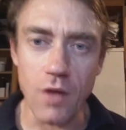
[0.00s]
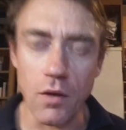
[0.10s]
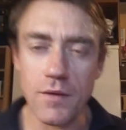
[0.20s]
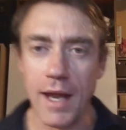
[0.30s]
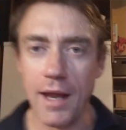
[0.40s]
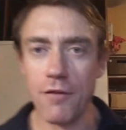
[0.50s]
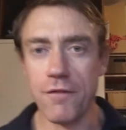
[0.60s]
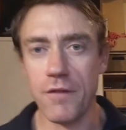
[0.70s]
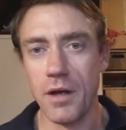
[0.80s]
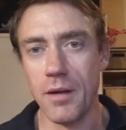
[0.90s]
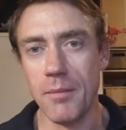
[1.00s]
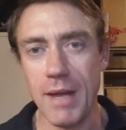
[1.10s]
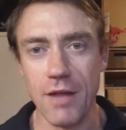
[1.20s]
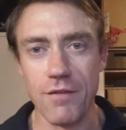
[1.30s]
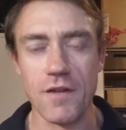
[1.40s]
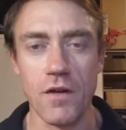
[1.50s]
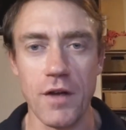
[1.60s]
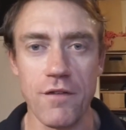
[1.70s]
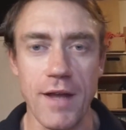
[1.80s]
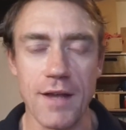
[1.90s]
don't have many of the
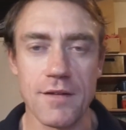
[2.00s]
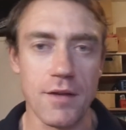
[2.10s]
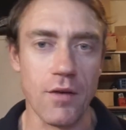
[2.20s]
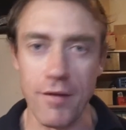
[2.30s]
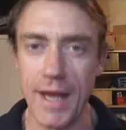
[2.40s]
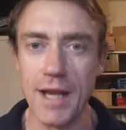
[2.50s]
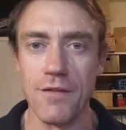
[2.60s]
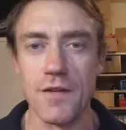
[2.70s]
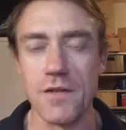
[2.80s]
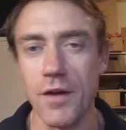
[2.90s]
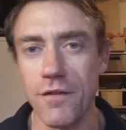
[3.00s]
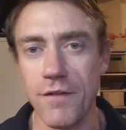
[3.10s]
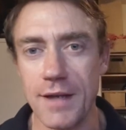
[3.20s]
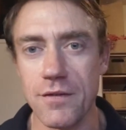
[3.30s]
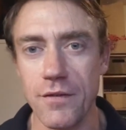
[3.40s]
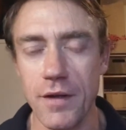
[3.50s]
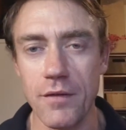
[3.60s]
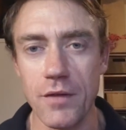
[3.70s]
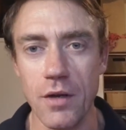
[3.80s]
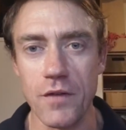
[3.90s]
side effects. They don't have any of the side effects of
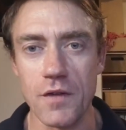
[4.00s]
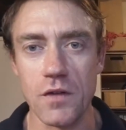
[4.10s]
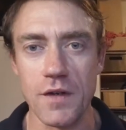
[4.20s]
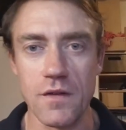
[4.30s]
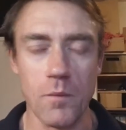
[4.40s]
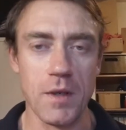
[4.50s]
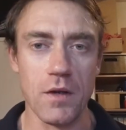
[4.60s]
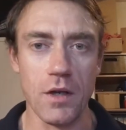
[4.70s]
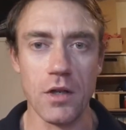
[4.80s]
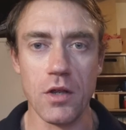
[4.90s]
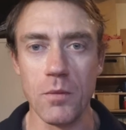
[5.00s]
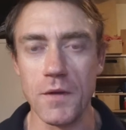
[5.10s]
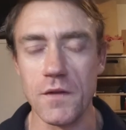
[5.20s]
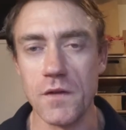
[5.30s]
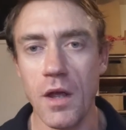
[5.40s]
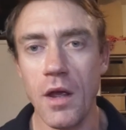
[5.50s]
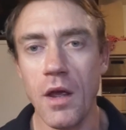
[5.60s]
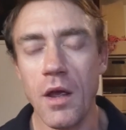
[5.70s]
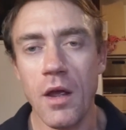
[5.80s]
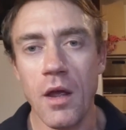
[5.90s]
the studies that have been done in humans.
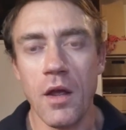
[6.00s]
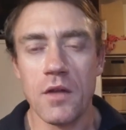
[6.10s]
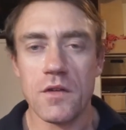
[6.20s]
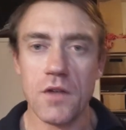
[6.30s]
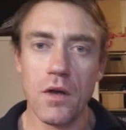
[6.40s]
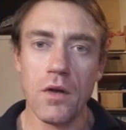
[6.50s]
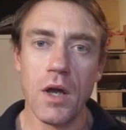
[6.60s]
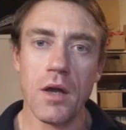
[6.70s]
So